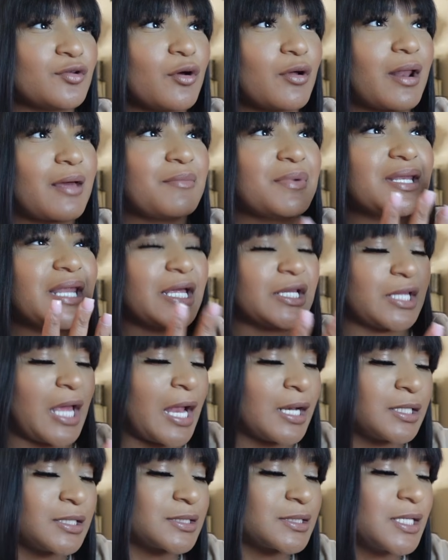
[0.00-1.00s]
know what I mean? Like,
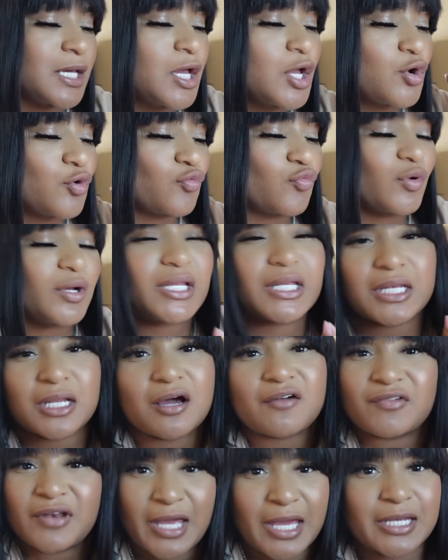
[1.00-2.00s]
I just really
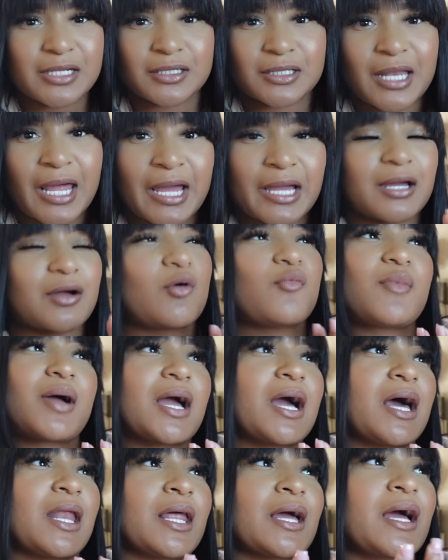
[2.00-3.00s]
love Landa. Like, oh my
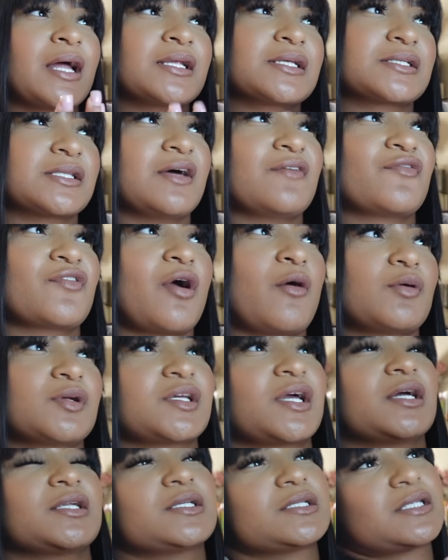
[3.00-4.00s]
God, like, I just love her. I
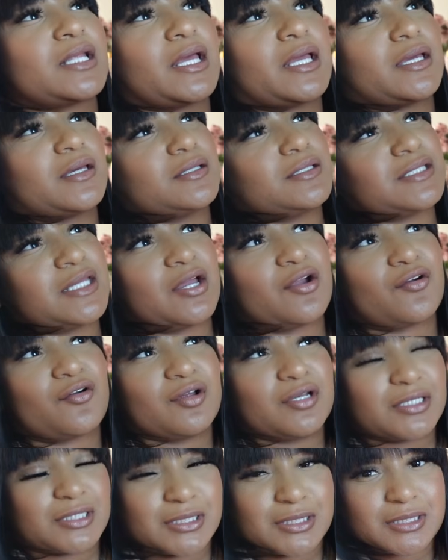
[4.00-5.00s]
wish I could just, like, take her
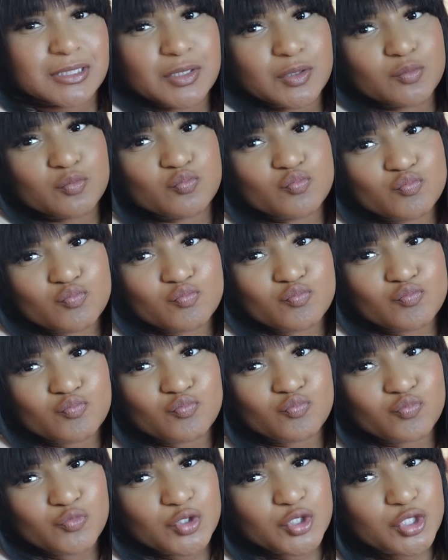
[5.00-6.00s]
and just
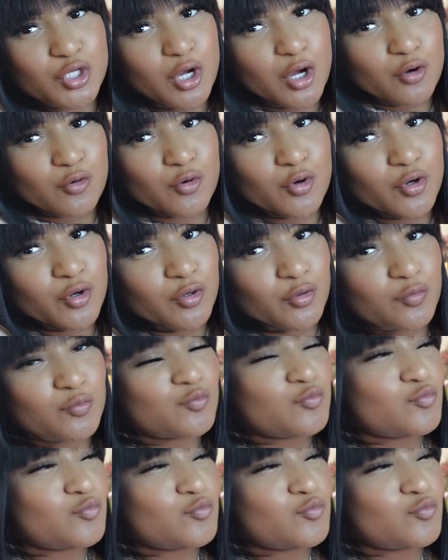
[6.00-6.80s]
cuddle her.